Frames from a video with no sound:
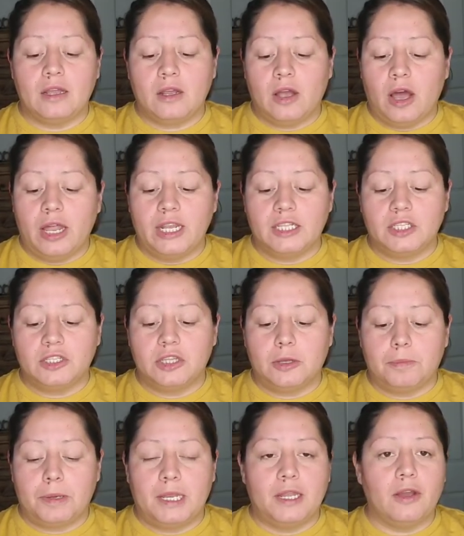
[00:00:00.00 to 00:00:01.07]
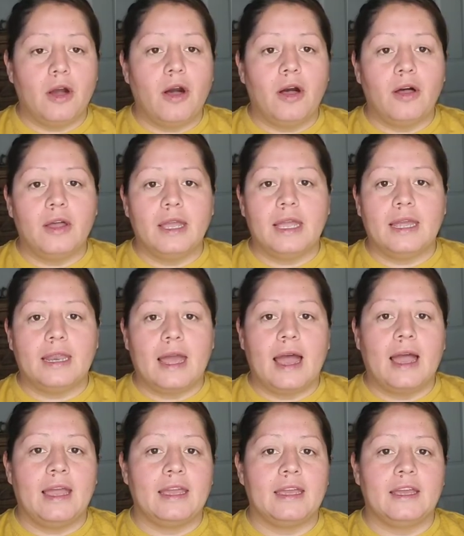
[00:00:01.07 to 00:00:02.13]
got into the penny haul and
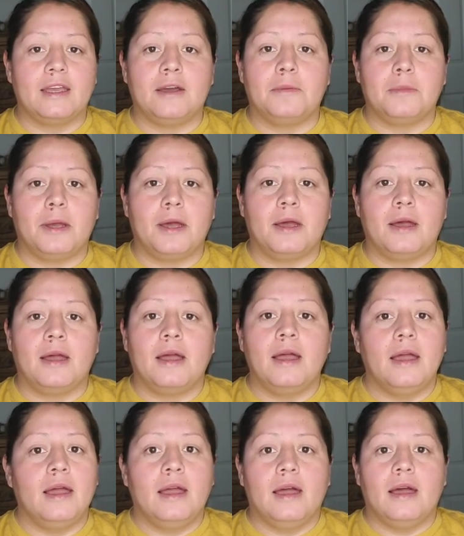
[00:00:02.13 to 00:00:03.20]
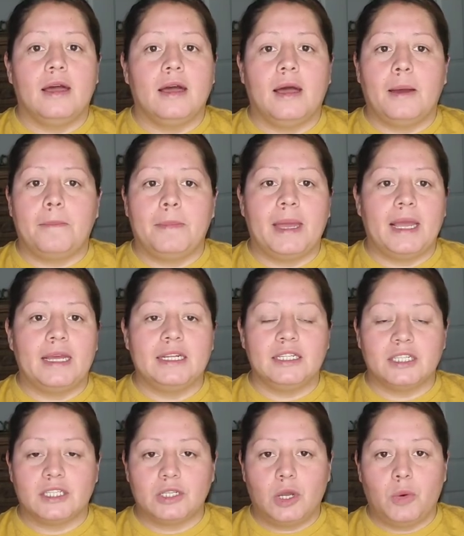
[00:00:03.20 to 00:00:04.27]
I am
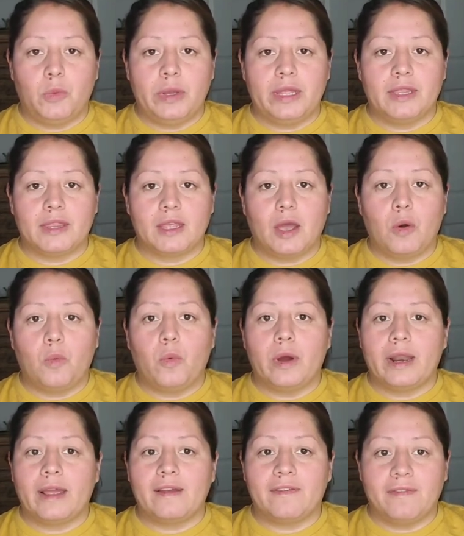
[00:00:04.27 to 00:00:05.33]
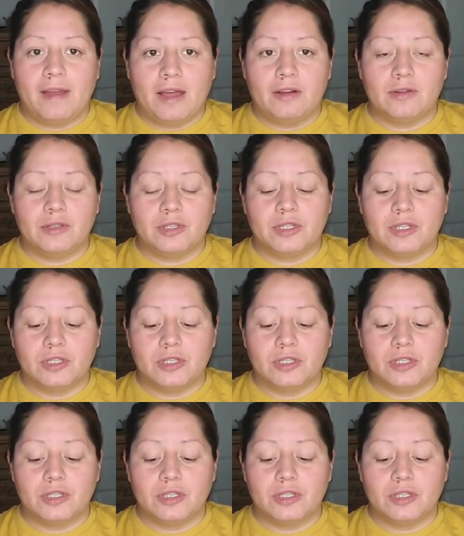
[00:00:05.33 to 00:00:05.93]
amazed with what I found.